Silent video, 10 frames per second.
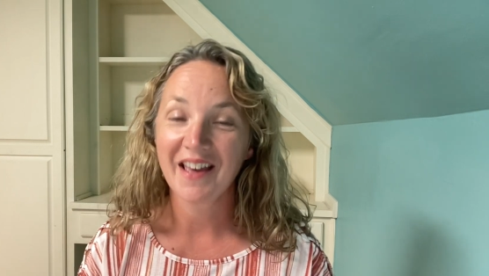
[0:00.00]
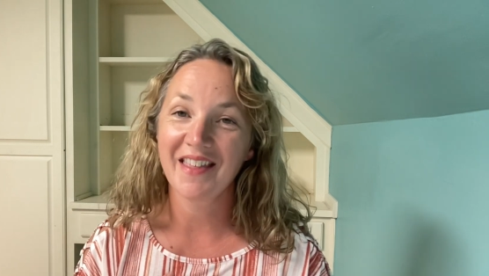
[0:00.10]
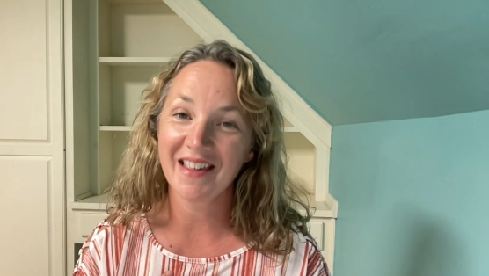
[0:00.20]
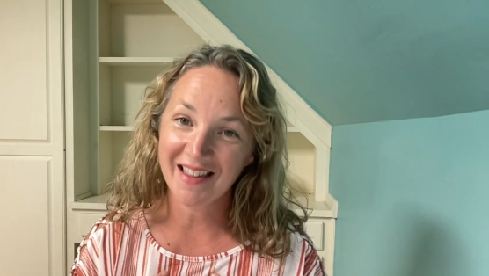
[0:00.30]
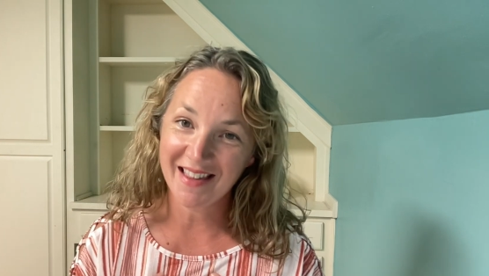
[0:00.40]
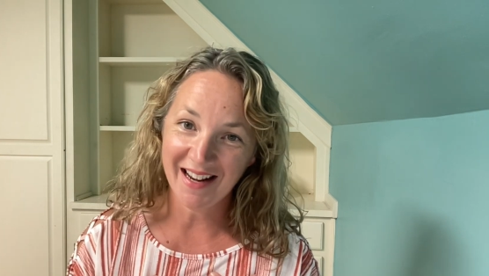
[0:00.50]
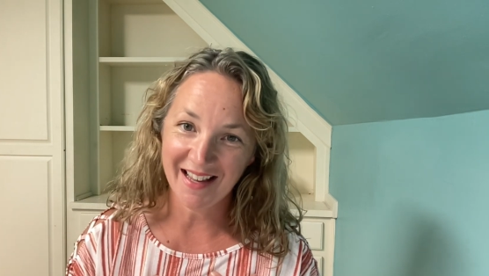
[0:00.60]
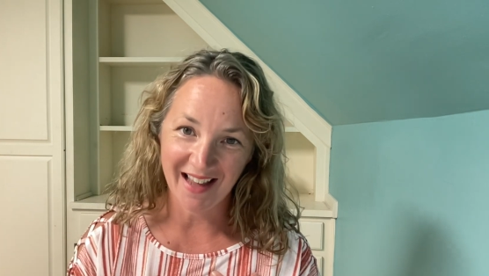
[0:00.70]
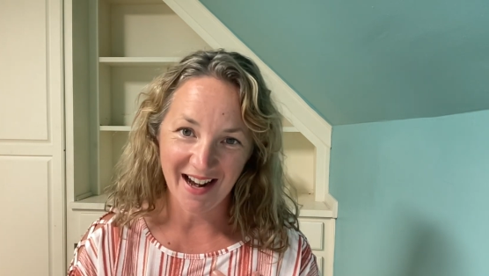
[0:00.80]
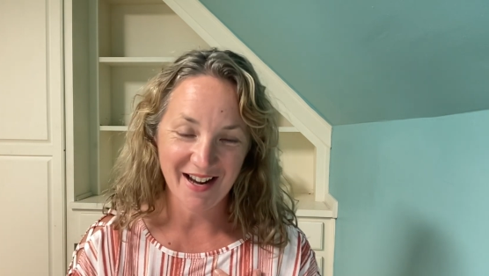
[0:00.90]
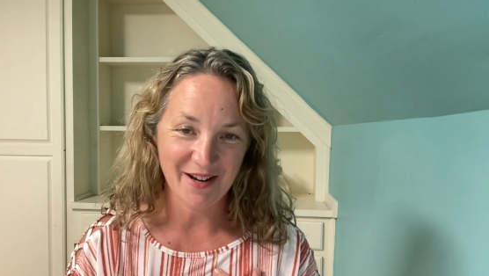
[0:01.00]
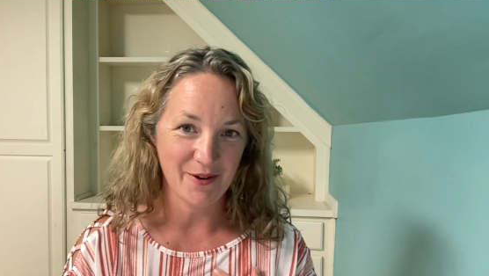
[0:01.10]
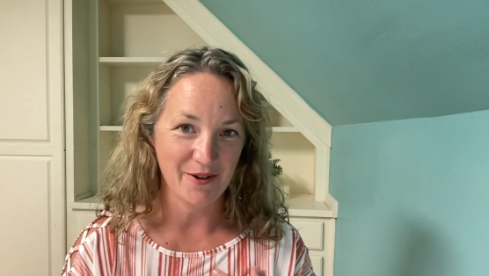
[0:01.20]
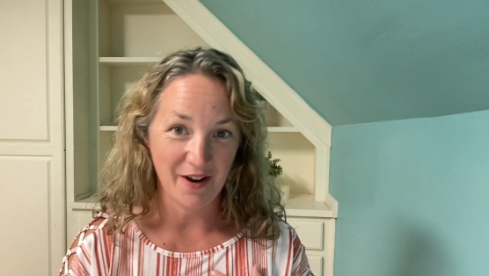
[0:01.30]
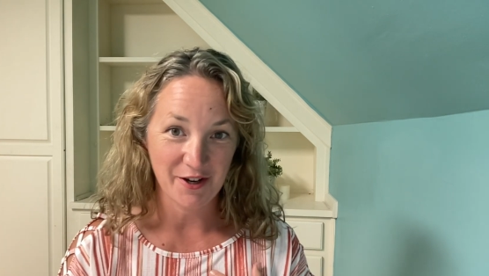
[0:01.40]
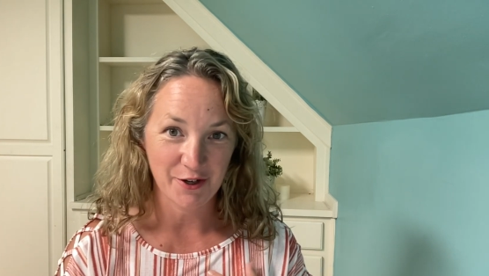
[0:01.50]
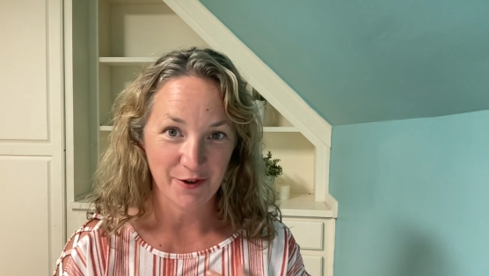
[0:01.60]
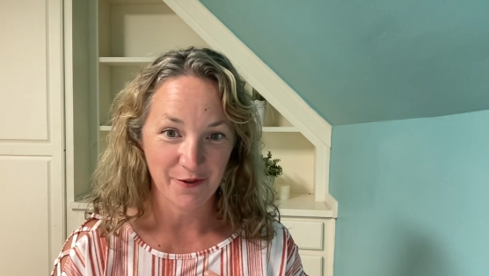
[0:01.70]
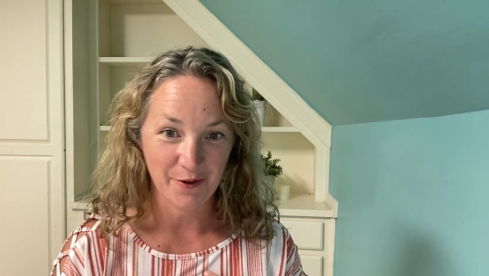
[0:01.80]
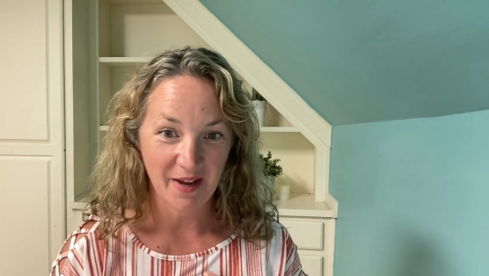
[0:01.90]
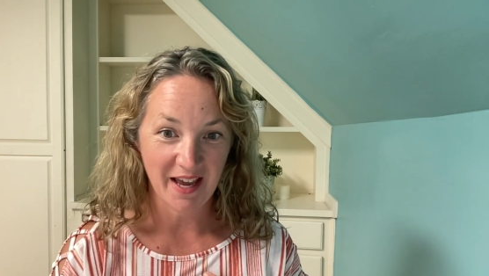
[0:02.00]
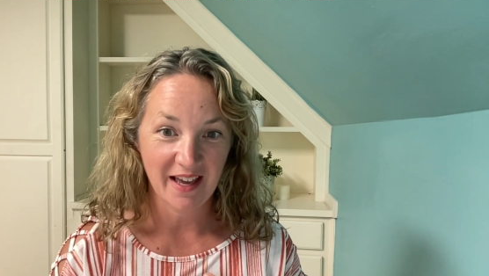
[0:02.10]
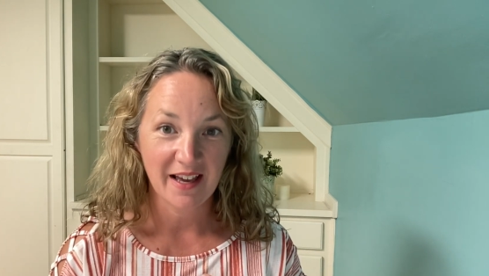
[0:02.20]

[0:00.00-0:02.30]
This is an exciting new adventure for me.